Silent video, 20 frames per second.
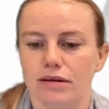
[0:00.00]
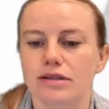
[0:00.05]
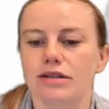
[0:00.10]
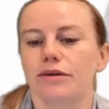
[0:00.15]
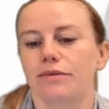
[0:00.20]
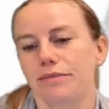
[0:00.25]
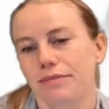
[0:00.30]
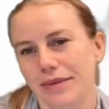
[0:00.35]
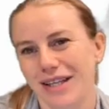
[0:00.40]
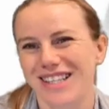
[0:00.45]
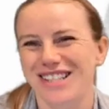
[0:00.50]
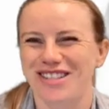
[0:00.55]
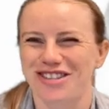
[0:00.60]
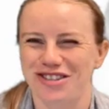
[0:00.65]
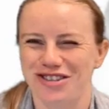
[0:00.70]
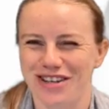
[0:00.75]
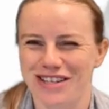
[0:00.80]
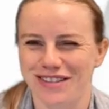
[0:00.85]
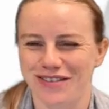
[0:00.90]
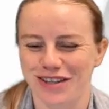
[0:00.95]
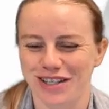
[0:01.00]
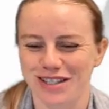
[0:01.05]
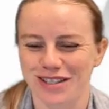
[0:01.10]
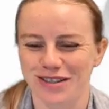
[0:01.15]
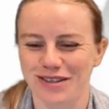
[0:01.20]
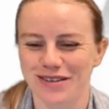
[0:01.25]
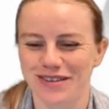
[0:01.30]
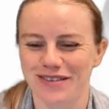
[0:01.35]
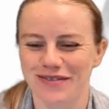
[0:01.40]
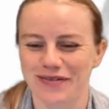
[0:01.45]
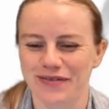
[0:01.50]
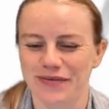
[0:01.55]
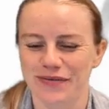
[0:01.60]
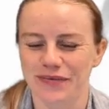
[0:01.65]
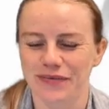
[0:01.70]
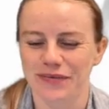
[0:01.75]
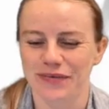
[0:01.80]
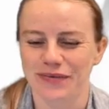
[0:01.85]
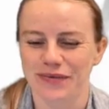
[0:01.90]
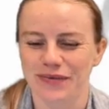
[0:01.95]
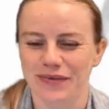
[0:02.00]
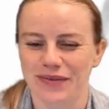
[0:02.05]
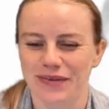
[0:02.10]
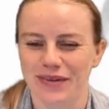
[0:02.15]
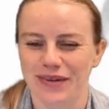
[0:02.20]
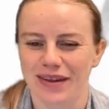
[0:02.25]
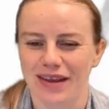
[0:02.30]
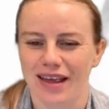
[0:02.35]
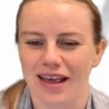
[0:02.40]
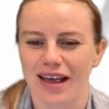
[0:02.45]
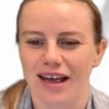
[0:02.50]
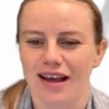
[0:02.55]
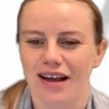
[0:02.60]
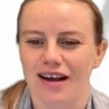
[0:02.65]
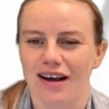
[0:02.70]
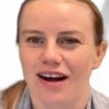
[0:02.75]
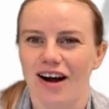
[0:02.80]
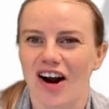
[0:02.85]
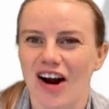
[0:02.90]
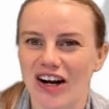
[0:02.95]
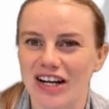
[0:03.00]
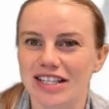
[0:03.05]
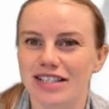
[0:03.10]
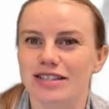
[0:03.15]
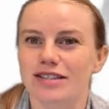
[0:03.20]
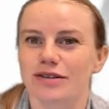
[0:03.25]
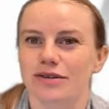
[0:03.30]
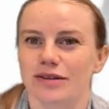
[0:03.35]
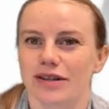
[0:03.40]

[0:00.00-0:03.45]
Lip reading: So that's our transversal. All right,